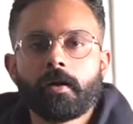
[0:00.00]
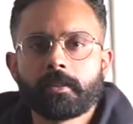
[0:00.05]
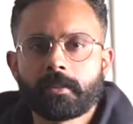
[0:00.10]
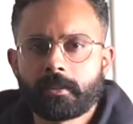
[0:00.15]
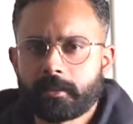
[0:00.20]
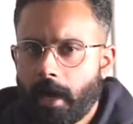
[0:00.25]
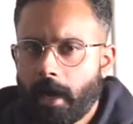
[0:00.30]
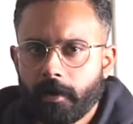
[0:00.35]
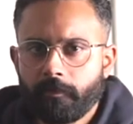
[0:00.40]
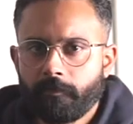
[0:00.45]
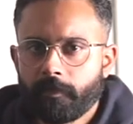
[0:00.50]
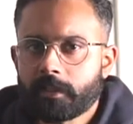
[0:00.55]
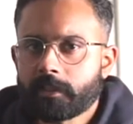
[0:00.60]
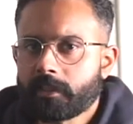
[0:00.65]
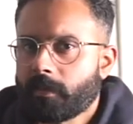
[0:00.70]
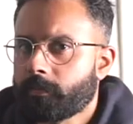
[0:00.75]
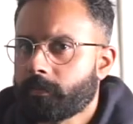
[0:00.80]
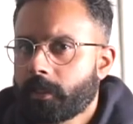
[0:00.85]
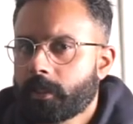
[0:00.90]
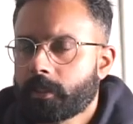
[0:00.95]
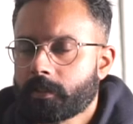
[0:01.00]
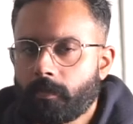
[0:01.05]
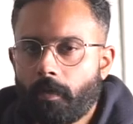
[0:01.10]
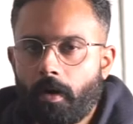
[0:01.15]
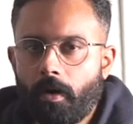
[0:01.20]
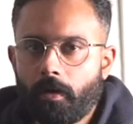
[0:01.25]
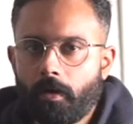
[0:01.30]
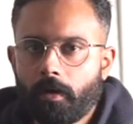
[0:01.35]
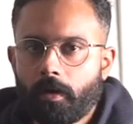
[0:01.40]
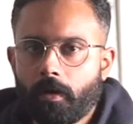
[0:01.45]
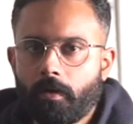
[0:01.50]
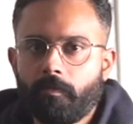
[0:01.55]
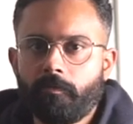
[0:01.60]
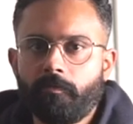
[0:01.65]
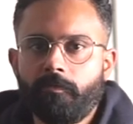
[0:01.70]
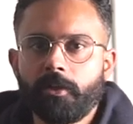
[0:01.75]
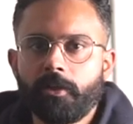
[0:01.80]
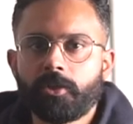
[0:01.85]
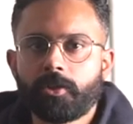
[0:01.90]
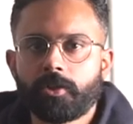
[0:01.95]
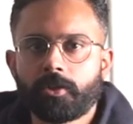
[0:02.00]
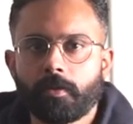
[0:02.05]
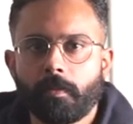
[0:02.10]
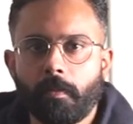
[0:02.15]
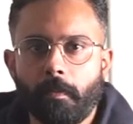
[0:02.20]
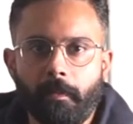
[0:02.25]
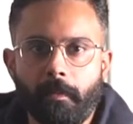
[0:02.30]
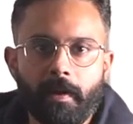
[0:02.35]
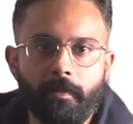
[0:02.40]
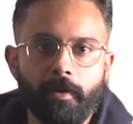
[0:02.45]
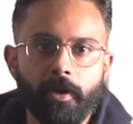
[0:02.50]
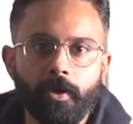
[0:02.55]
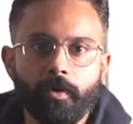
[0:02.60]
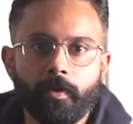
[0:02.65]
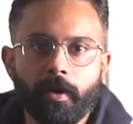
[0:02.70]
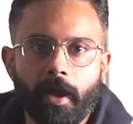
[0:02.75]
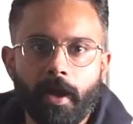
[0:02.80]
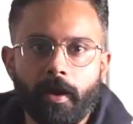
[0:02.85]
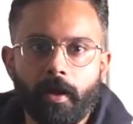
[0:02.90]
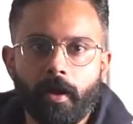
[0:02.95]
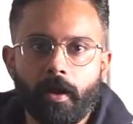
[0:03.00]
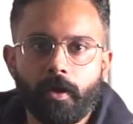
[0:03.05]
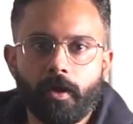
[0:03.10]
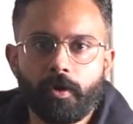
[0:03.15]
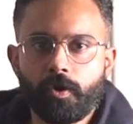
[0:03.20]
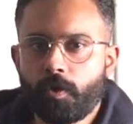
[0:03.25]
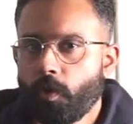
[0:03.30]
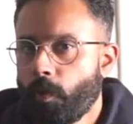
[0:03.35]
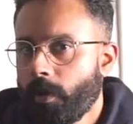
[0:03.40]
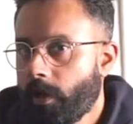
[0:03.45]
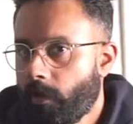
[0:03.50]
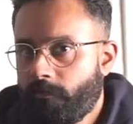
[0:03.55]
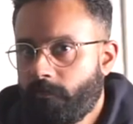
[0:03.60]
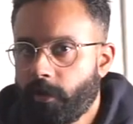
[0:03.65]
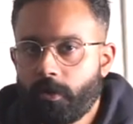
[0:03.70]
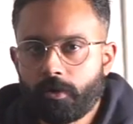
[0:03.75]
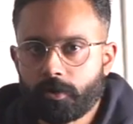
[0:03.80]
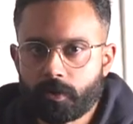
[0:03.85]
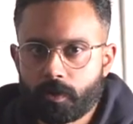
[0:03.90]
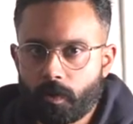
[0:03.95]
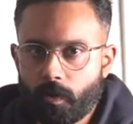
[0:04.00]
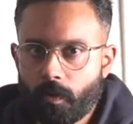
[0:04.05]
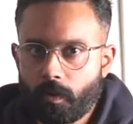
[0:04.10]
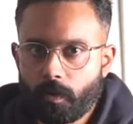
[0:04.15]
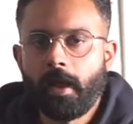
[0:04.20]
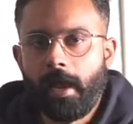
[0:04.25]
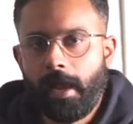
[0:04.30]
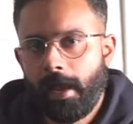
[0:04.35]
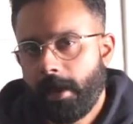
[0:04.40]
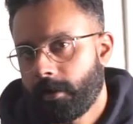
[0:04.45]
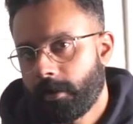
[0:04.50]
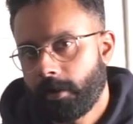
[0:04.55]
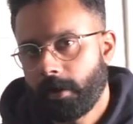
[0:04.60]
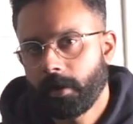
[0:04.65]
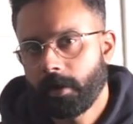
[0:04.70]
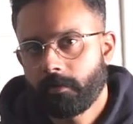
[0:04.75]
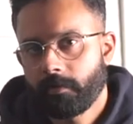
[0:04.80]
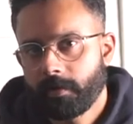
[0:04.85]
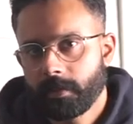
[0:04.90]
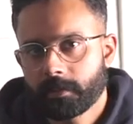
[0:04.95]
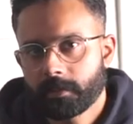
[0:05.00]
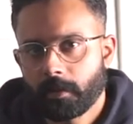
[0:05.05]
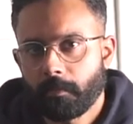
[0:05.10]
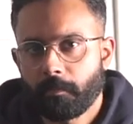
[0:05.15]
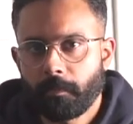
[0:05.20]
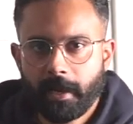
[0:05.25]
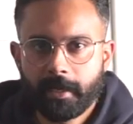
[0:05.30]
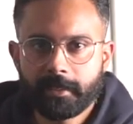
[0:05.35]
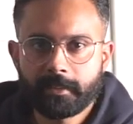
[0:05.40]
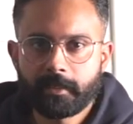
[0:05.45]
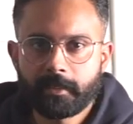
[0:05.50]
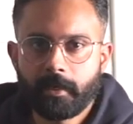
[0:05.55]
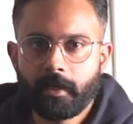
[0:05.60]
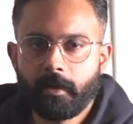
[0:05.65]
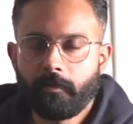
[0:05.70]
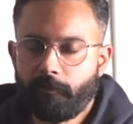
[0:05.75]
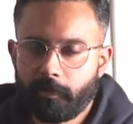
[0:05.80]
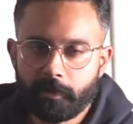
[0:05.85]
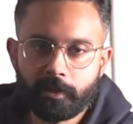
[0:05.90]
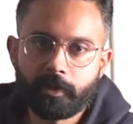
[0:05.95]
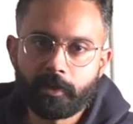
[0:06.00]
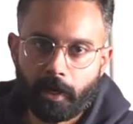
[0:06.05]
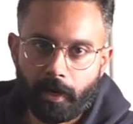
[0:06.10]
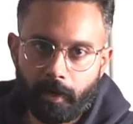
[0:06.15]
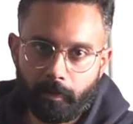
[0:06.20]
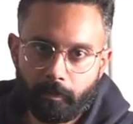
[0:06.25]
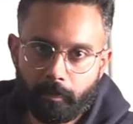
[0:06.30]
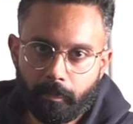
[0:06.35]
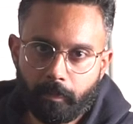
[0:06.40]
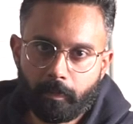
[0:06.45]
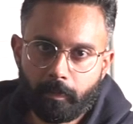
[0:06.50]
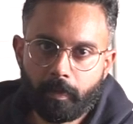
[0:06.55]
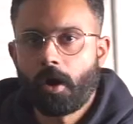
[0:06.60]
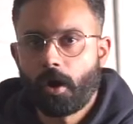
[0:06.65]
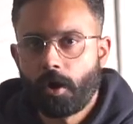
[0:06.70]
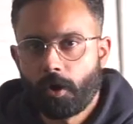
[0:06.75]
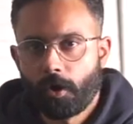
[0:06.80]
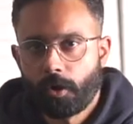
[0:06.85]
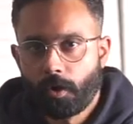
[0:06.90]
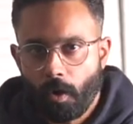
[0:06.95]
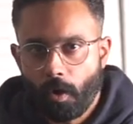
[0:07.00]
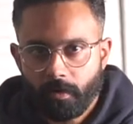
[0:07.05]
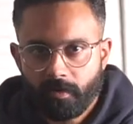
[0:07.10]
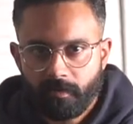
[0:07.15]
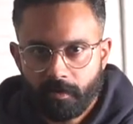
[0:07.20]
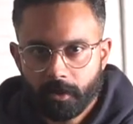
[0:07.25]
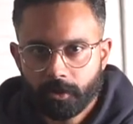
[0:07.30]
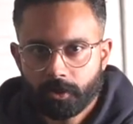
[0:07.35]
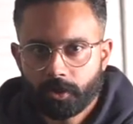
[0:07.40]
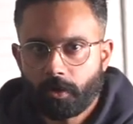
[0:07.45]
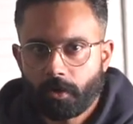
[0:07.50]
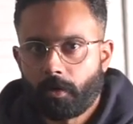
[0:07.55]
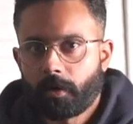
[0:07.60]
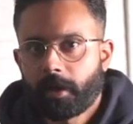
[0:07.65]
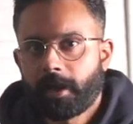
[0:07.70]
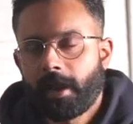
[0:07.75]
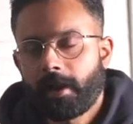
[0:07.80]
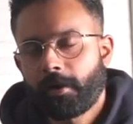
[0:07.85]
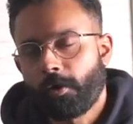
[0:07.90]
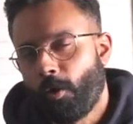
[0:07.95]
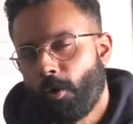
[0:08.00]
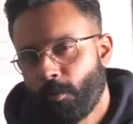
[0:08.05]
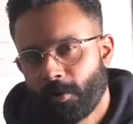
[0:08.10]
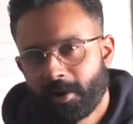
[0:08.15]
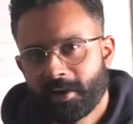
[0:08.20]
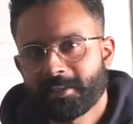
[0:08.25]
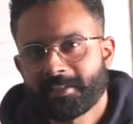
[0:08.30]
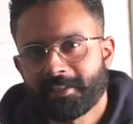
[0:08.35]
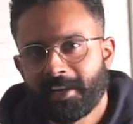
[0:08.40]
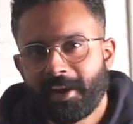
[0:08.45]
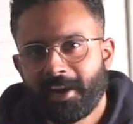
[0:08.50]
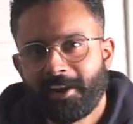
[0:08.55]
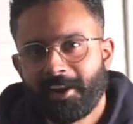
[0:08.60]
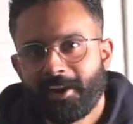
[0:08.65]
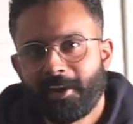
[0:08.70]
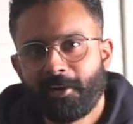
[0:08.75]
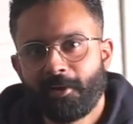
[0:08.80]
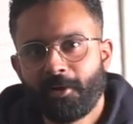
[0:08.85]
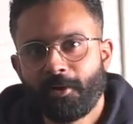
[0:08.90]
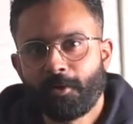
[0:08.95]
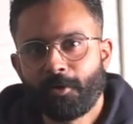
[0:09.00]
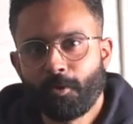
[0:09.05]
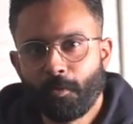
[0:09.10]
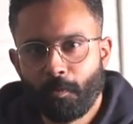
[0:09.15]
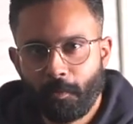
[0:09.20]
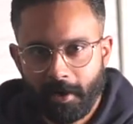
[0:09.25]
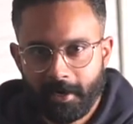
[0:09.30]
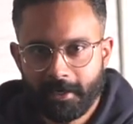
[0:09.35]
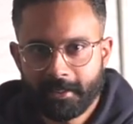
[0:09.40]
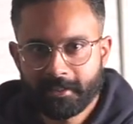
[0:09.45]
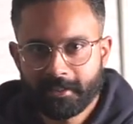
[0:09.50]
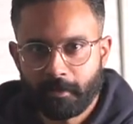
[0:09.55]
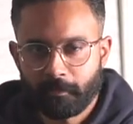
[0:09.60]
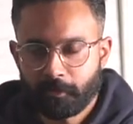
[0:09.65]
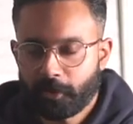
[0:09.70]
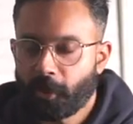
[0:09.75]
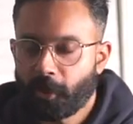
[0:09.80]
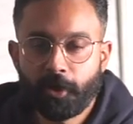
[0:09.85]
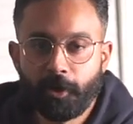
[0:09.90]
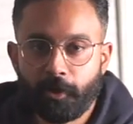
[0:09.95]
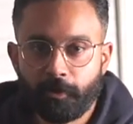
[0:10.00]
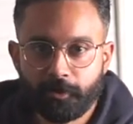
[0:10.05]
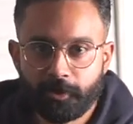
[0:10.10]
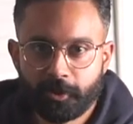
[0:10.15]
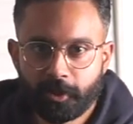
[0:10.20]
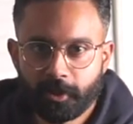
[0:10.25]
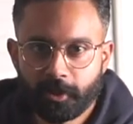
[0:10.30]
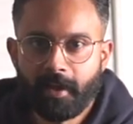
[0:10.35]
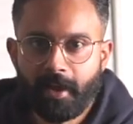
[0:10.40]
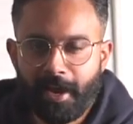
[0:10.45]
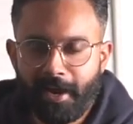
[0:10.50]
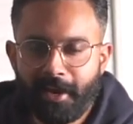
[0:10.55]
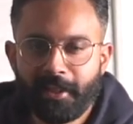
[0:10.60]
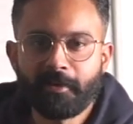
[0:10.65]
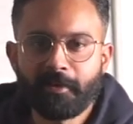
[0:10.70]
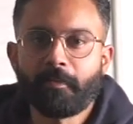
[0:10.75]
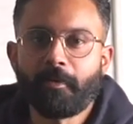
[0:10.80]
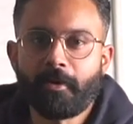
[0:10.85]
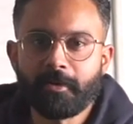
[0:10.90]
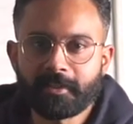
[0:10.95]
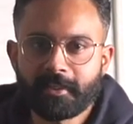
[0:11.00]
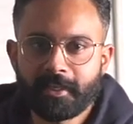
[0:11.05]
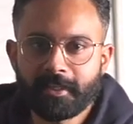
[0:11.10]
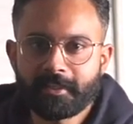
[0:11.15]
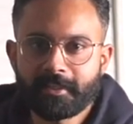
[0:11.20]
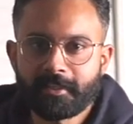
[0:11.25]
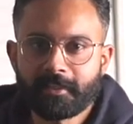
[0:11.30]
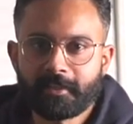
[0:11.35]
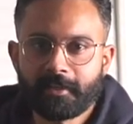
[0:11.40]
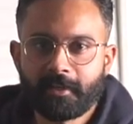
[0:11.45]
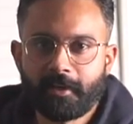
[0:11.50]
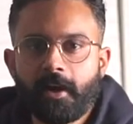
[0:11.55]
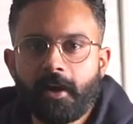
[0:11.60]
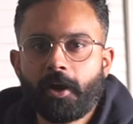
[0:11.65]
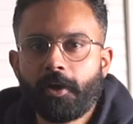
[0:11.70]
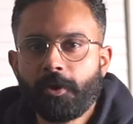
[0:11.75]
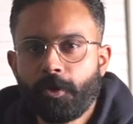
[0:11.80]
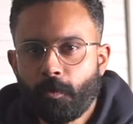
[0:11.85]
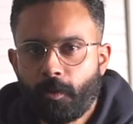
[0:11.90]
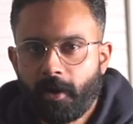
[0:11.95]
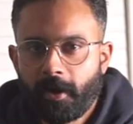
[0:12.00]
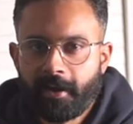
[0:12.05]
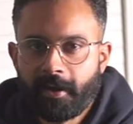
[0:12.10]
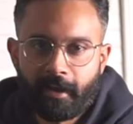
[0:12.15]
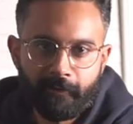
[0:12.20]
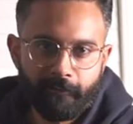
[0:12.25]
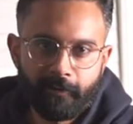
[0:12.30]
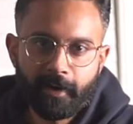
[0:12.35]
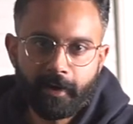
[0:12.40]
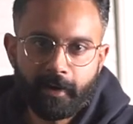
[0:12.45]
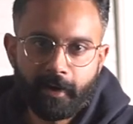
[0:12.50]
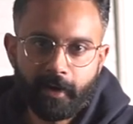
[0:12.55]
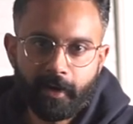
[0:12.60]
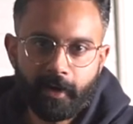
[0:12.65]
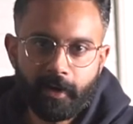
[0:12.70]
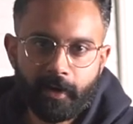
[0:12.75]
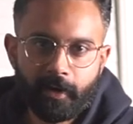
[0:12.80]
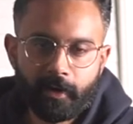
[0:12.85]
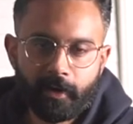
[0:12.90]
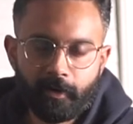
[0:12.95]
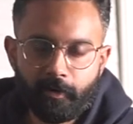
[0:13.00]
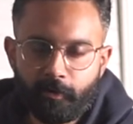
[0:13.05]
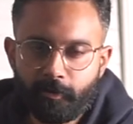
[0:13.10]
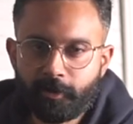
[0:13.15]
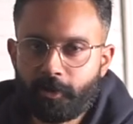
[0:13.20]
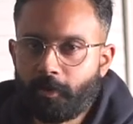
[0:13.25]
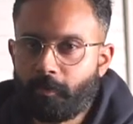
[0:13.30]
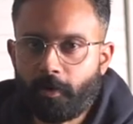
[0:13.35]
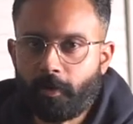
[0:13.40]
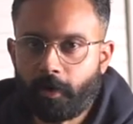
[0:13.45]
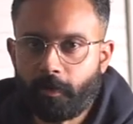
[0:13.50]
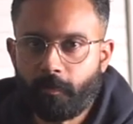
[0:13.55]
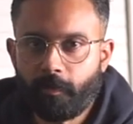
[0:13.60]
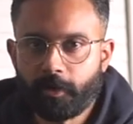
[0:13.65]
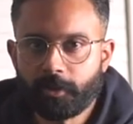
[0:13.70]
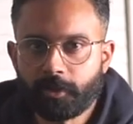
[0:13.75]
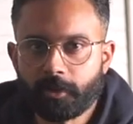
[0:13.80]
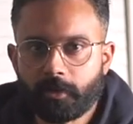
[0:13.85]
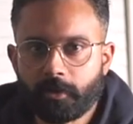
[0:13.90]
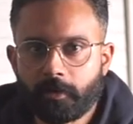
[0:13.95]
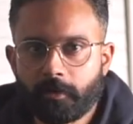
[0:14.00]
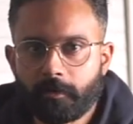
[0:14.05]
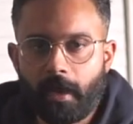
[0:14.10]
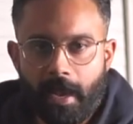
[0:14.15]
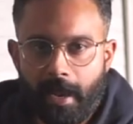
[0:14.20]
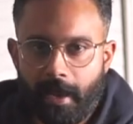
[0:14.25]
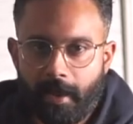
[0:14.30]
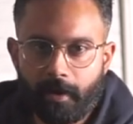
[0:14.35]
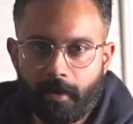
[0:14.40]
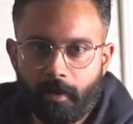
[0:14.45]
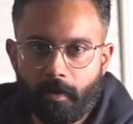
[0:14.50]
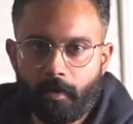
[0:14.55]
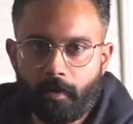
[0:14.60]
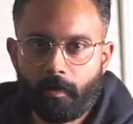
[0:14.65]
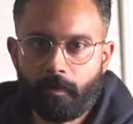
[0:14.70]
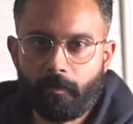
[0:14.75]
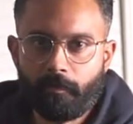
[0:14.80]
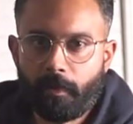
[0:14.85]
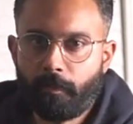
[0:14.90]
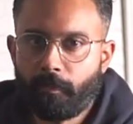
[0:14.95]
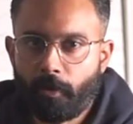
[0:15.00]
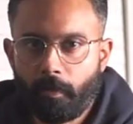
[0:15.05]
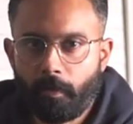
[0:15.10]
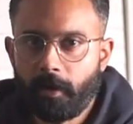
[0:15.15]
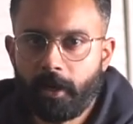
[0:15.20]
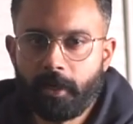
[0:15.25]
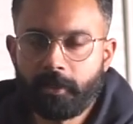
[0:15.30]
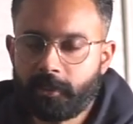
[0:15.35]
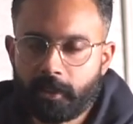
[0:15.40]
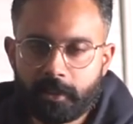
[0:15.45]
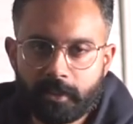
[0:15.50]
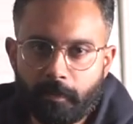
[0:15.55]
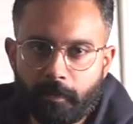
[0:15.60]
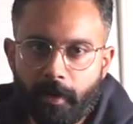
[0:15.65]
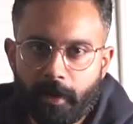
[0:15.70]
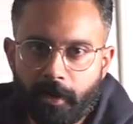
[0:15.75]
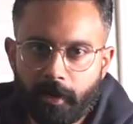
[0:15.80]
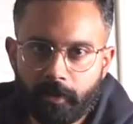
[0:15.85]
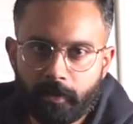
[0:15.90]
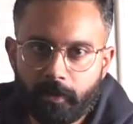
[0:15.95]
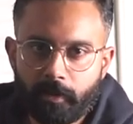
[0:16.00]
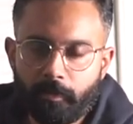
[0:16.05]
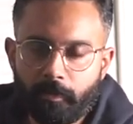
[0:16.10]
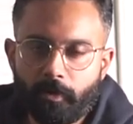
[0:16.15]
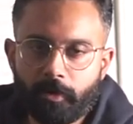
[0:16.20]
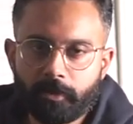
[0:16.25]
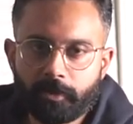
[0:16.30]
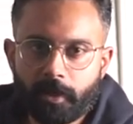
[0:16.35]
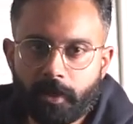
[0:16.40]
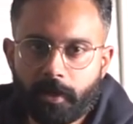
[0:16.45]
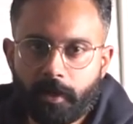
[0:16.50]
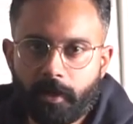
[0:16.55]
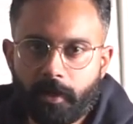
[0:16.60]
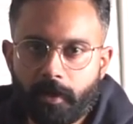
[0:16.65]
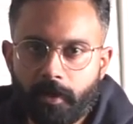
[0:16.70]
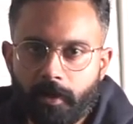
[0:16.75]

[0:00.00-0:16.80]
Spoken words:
Start with something small, which maybe you can do in a week or so, and increase complexity with time. Don't rush or get overexcited to build something huge. And in the process, you will definitely lose your motivation and will probably just abandon the project.